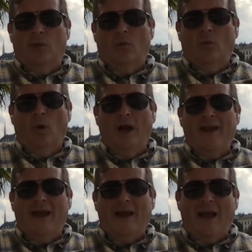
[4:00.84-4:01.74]
what
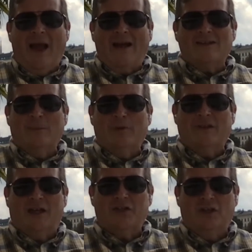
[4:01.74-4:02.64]
asset
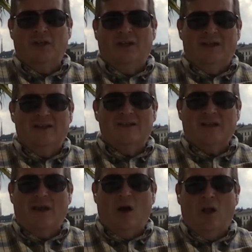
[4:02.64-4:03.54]
protection is
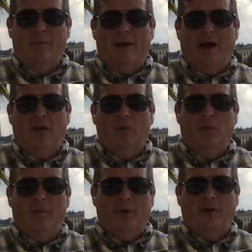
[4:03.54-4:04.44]
all about,
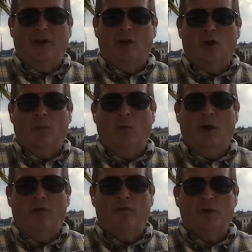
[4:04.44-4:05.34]
what building a global
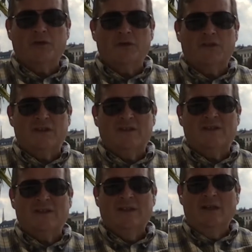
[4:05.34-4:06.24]
wealth fortress
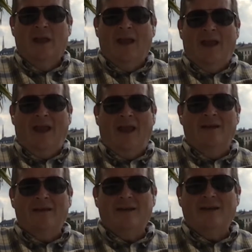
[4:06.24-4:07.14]
is.
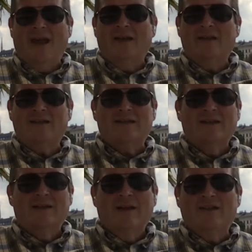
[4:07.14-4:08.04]
And again, it's
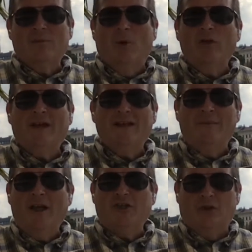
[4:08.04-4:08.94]

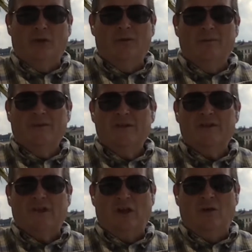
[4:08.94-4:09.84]
multidimensional.
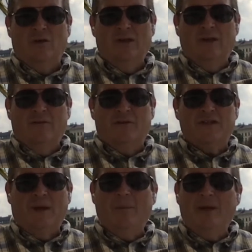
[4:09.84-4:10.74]
So for
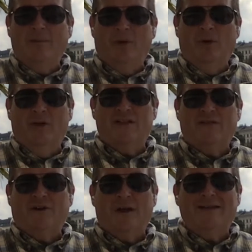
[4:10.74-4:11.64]
some people, it's
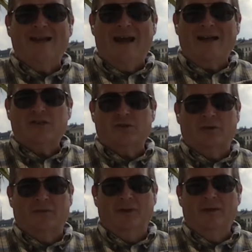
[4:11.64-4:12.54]
very tax
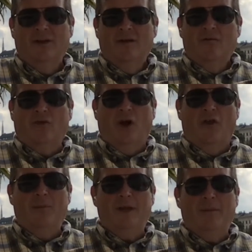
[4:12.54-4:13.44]
driven. For
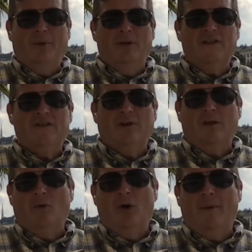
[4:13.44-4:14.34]
other people, it's really
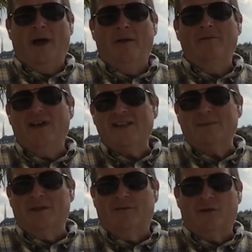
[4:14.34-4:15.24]
more about
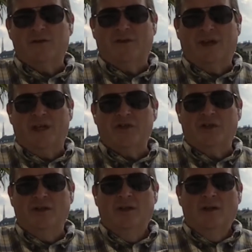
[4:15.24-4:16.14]
investment diversification.
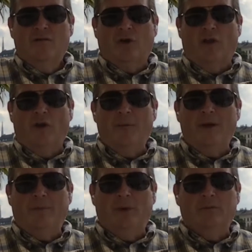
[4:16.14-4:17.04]
For other
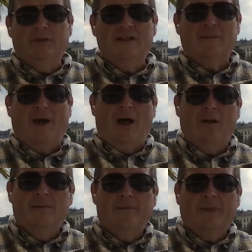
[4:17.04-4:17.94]
people, it's about
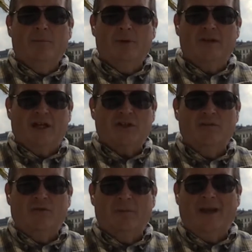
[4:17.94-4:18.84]
protection
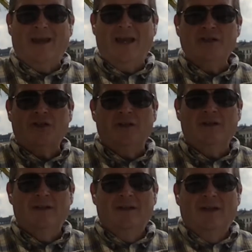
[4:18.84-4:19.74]
from litigation.
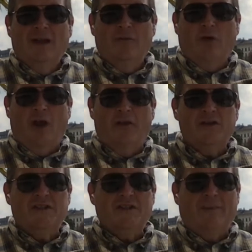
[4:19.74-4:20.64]
And for
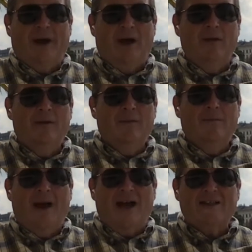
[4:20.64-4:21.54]
others, it's about
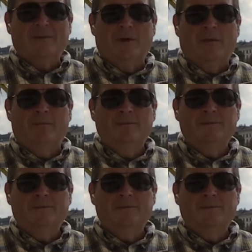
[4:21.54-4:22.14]
maximum